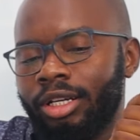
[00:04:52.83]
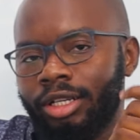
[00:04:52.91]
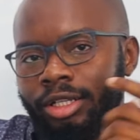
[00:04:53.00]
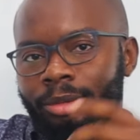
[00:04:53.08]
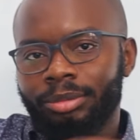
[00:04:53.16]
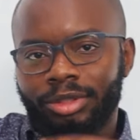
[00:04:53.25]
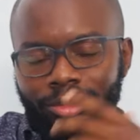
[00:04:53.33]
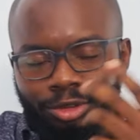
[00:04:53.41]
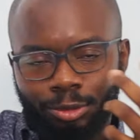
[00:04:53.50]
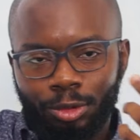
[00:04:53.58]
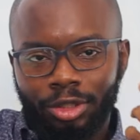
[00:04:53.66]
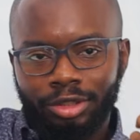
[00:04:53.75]
There's
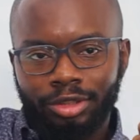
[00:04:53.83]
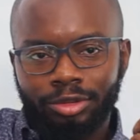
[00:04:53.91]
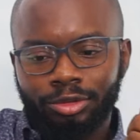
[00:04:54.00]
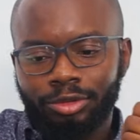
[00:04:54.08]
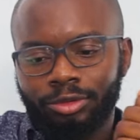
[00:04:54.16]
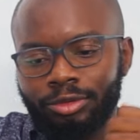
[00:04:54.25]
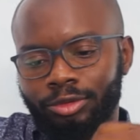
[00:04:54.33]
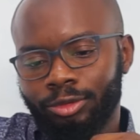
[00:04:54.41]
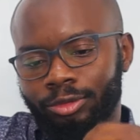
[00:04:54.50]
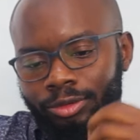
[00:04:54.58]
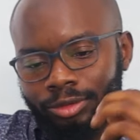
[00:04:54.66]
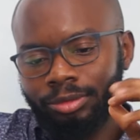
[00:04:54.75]
the one
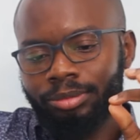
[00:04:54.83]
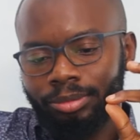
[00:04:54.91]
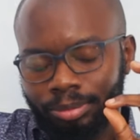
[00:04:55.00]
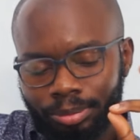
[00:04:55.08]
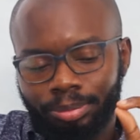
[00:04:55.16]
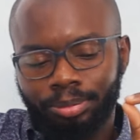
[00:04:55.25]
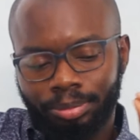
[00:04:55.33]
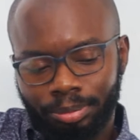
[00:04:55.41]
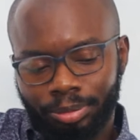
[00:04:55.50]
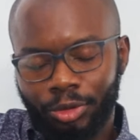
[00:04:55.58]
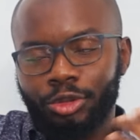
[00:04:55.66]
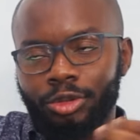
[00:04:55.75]

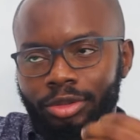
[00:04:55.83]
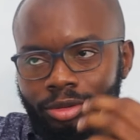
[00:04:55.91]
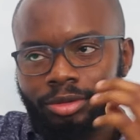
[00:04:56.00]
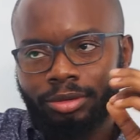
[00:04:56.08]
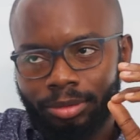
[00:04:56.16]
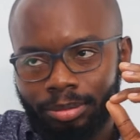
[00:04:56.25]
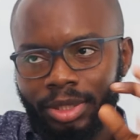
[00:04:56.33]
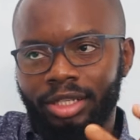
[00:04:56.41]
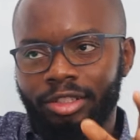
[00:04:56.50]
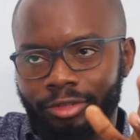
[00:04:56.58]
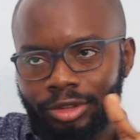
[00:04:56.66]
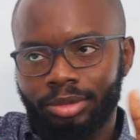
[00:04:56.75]
produced
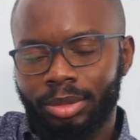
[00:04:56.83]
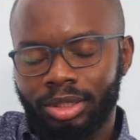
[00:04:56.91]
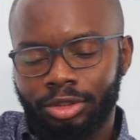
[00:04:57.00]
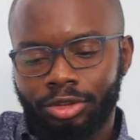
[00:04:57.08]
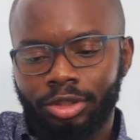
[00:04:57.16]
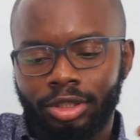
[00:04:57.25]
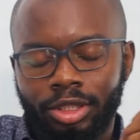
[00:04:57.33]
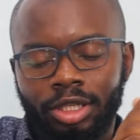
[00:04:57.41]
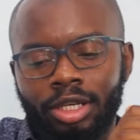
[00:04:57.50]
mainly for the military.